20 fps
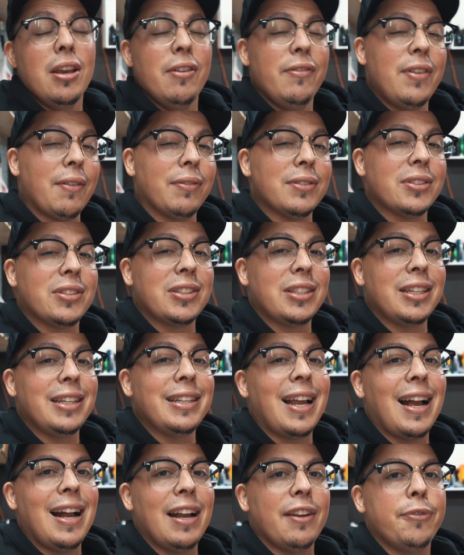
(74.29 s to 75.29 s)
If you haven't
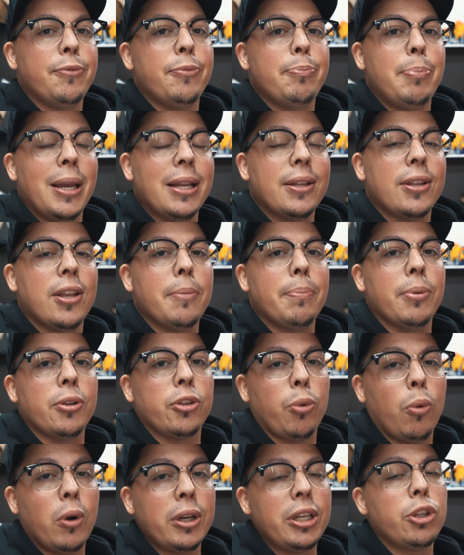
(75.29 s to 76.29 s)
seen, I've picked up a
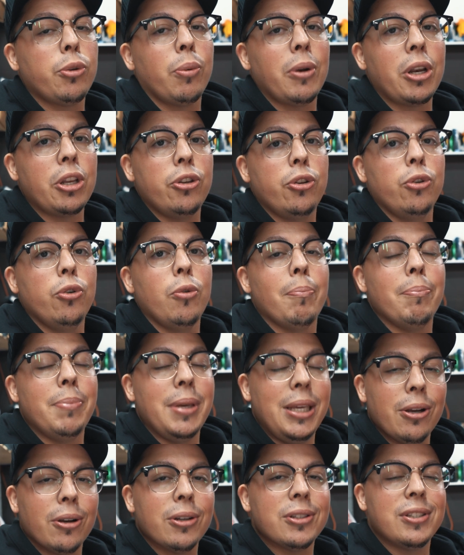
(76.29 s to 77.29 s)
2022
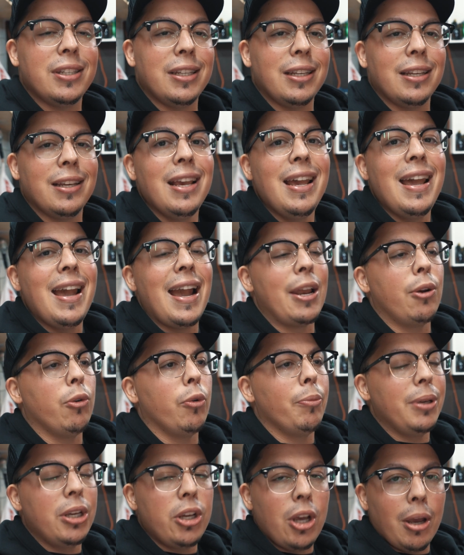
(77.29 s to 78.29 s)
BRZ and it
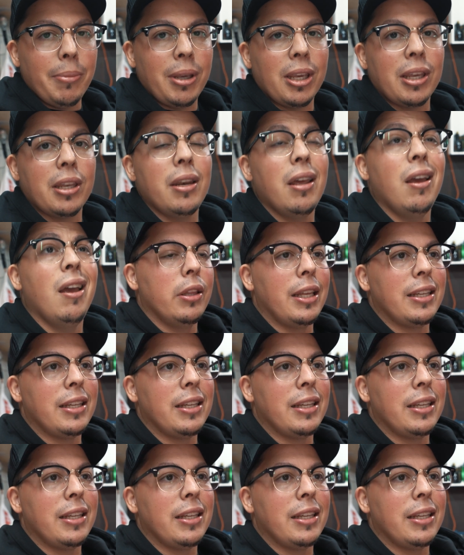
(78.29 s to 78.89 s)
will be coming in.